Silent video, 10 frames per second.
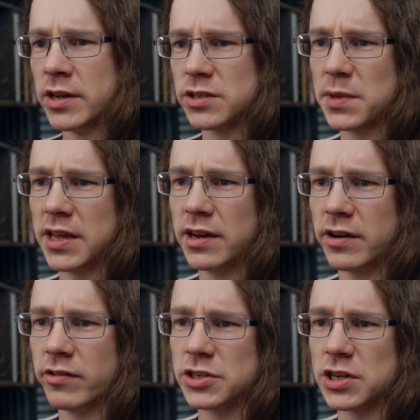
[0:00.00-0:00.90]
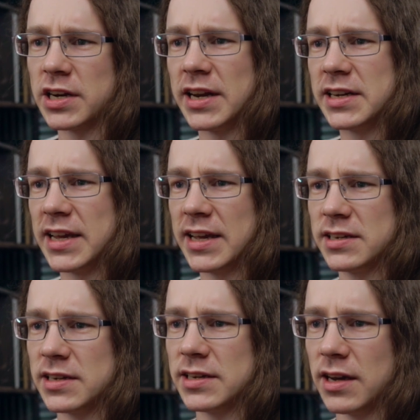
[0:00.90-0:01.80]
Some key areas you can lend a
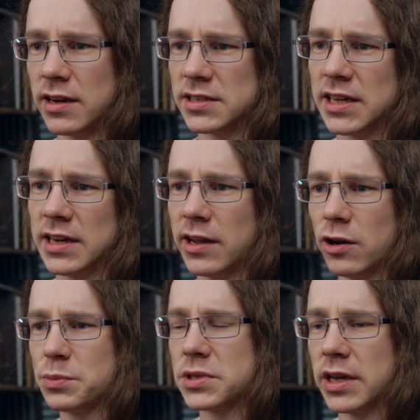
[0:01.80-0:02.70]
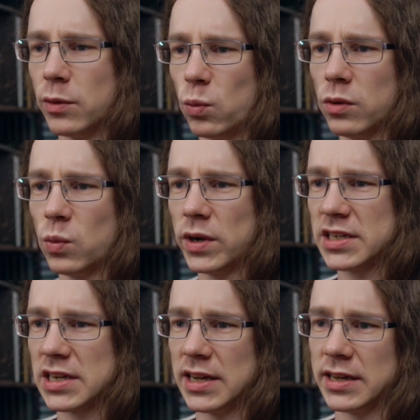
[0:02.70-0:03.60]
hand in are Daily Ops and One
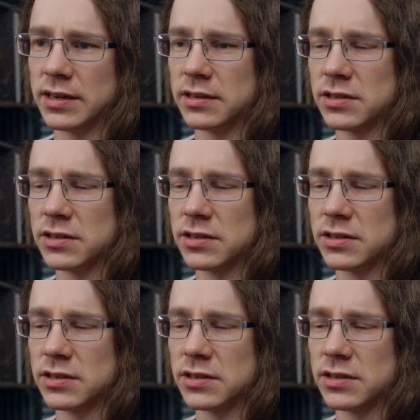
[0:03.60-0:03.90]
Wasteland.